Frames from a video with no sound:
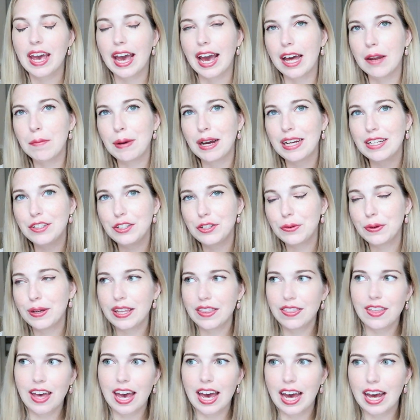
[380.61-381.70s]
And by
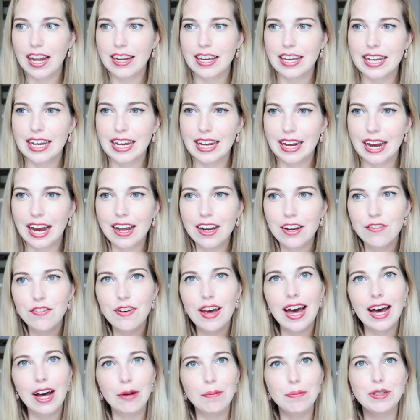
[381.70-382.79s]
doing that, it can kind of
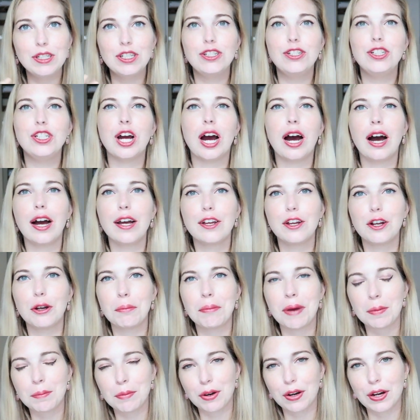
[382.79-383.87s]
help jog your
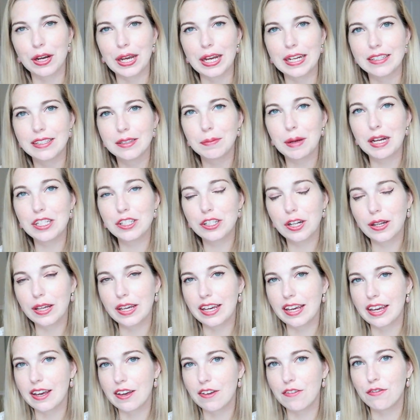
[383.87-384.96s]
memory,
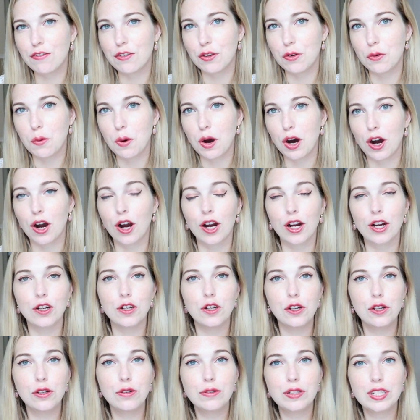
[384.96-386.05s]
especially if you are
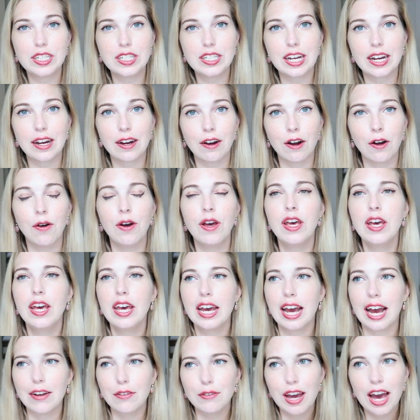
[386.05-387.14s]
new to tarot
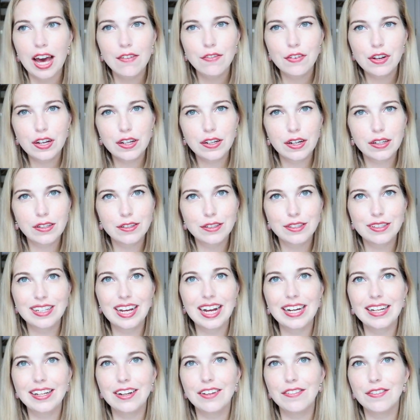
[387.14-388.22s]
and you have a good
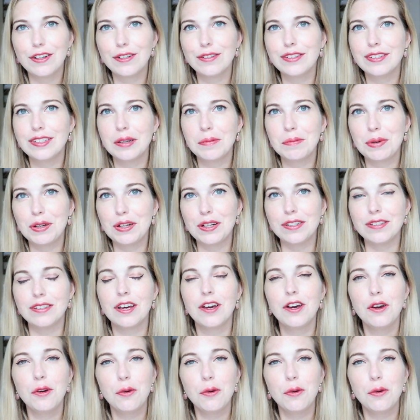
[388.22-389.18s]
understanding of those symbols.